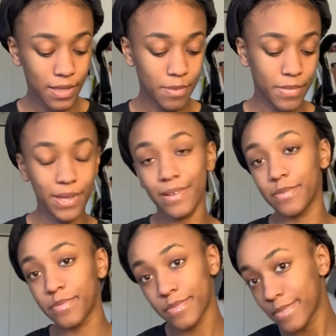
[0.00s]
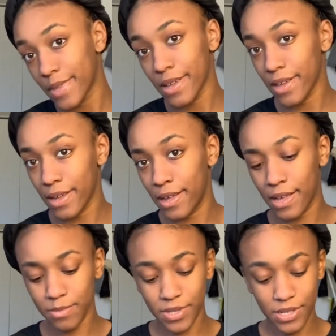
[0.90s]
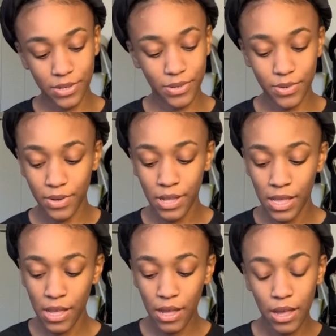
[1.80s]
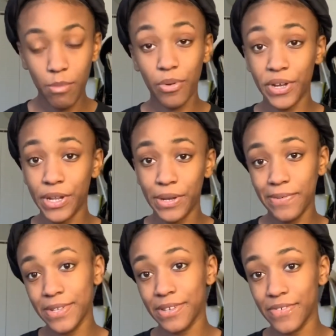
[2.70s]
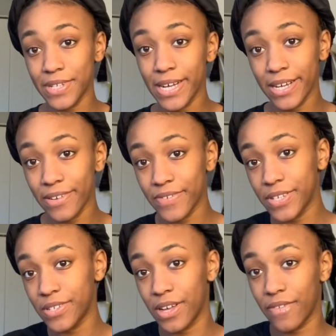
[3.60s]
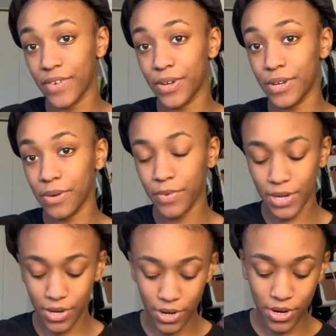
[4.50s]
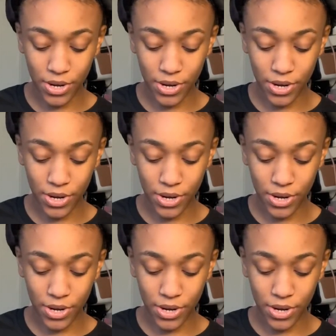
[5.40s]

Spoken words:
but I'm still pretty new into photography, so I figured it wouldn't hurt.